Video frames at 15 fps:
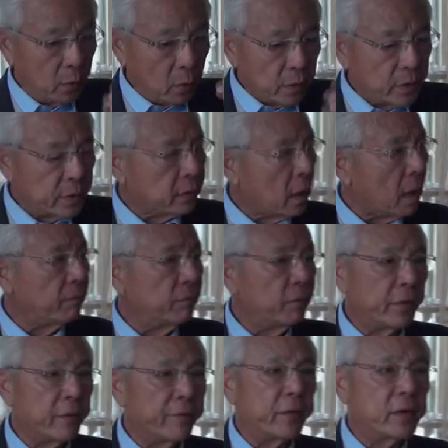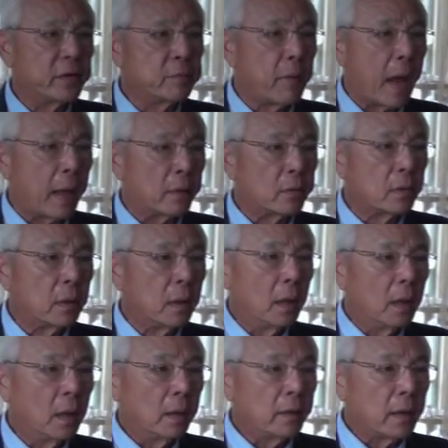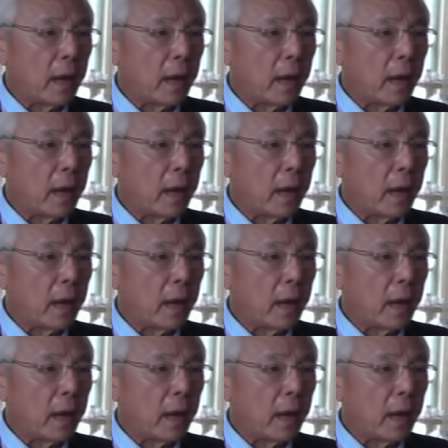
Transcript: Don't stop with the first batch. The